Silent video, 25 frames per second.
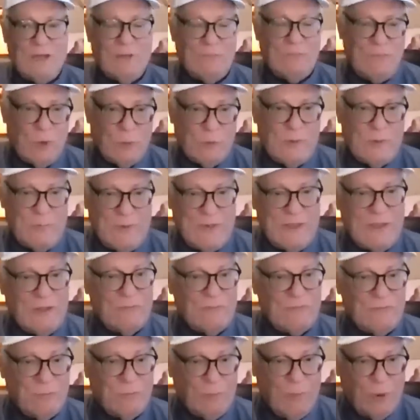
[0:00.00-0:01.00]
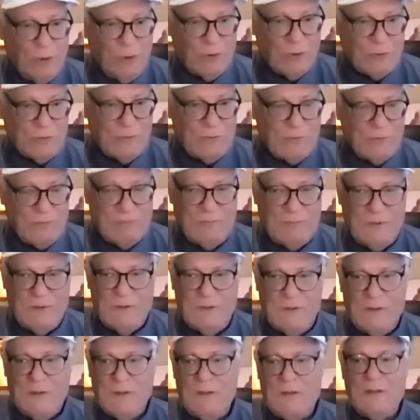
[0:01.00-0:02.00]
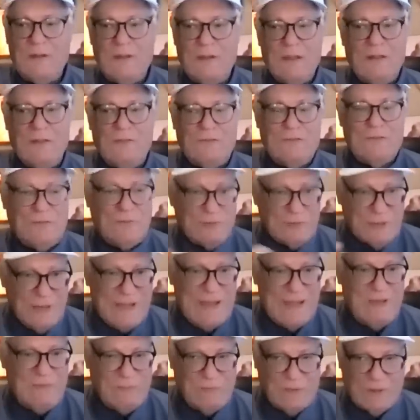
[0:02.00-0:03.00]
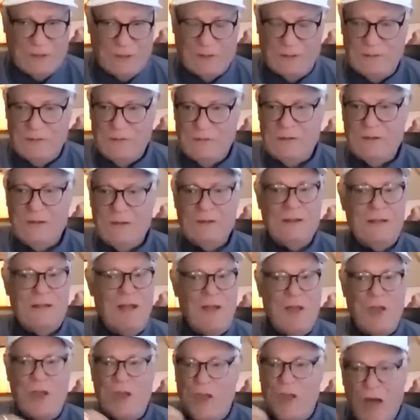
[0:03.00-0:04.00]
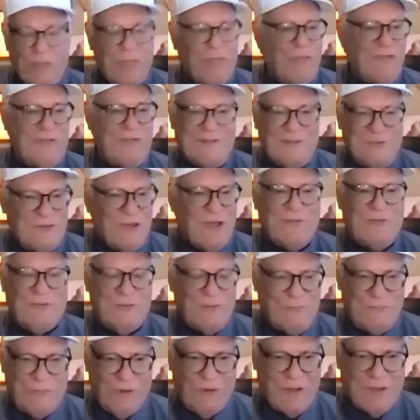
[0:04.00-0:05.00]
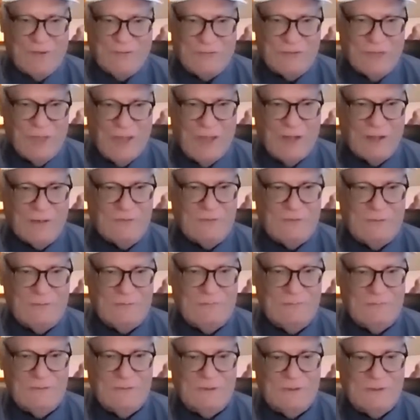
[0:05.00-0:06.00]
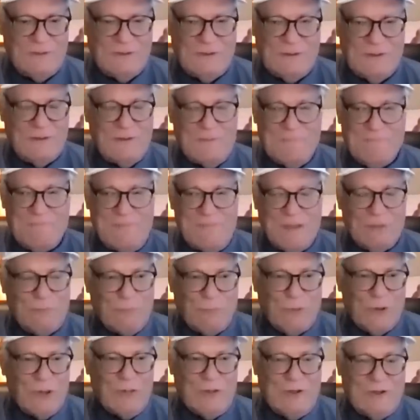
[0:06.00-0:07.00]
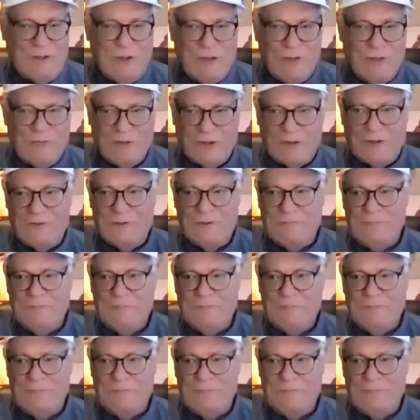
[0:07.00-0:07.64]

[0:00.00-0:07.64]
of human beings from Earth, slaving, nothing justifies that. It really doesn't.